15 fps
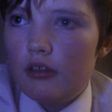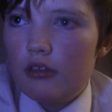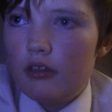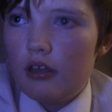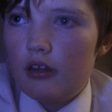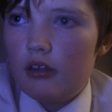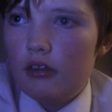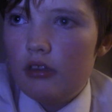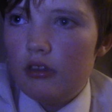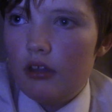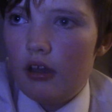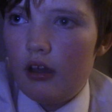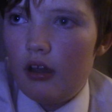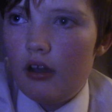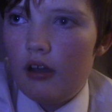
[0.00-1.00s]
Then
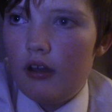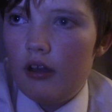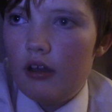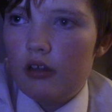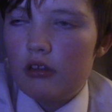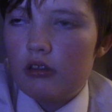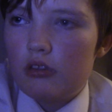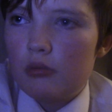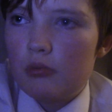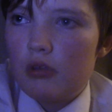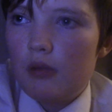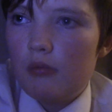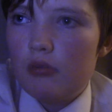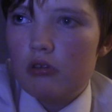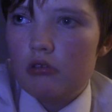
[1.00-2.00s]
in
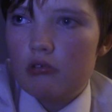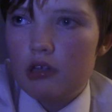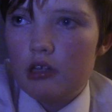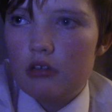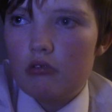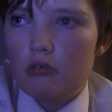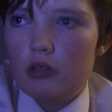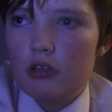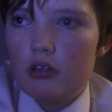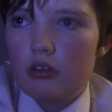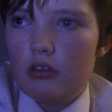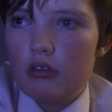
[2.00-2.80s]
September 2020,